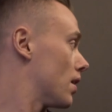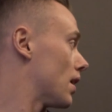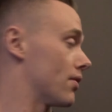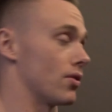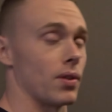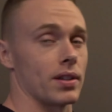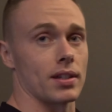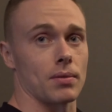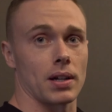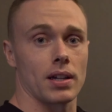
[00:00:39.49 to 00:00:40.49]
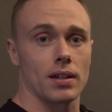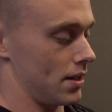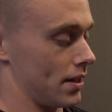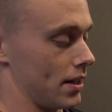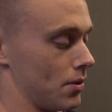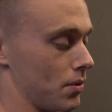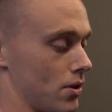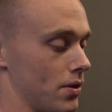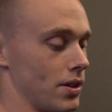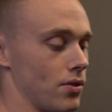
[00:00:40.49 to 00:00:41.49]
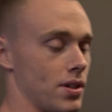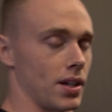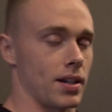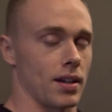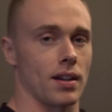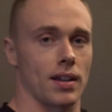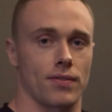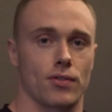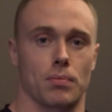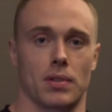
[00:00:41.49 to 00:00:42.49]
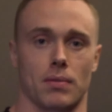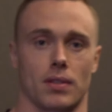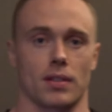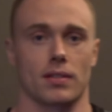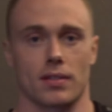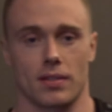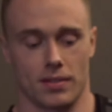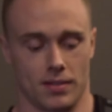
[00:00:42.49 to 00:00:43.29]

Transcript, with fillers: I have no idea why. And now we're going into check-in and I have to be with this.